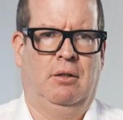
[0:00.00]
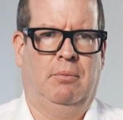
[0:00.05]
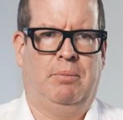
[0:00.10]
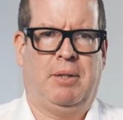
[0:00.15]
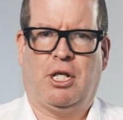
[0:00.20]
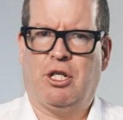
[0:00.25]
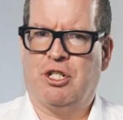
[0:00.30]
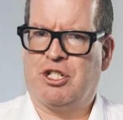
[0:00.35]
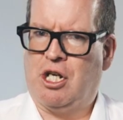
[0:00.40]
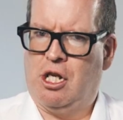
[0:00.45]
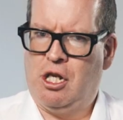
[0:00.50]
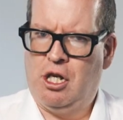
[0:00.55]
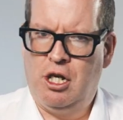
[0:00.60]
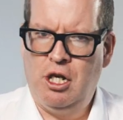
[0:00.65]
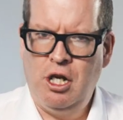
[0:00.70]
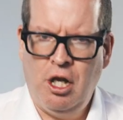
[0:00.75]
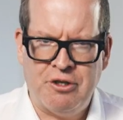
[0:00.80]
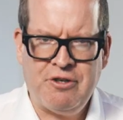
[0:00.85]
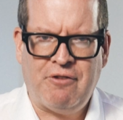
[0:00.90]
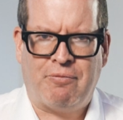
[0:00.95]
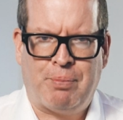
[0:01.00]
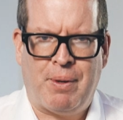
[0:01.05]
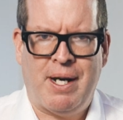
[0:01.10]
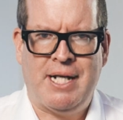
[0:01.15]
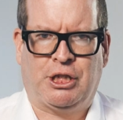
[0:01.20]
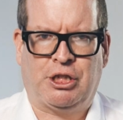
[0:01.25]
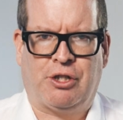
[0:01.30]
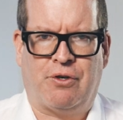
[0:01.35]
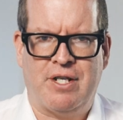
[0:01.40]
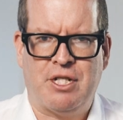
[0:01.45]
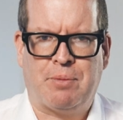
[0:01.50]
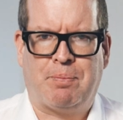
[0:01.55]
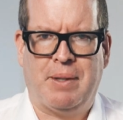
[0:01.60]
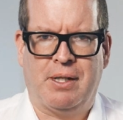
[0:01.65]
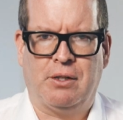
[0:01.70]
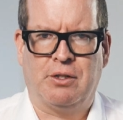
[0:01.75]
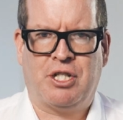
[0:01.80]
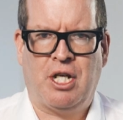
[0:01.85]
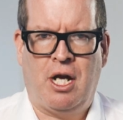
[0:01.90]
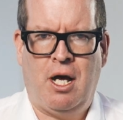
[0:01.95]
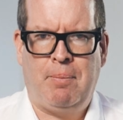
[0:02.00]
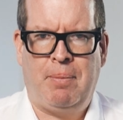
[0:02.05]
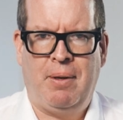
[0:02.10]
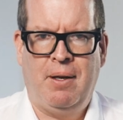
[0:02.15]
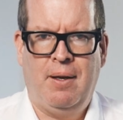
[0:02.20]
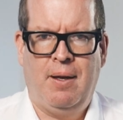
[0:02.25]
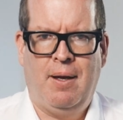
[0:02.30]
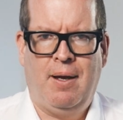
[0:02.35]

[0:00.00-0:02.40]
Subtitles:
because a lot of pressure is built up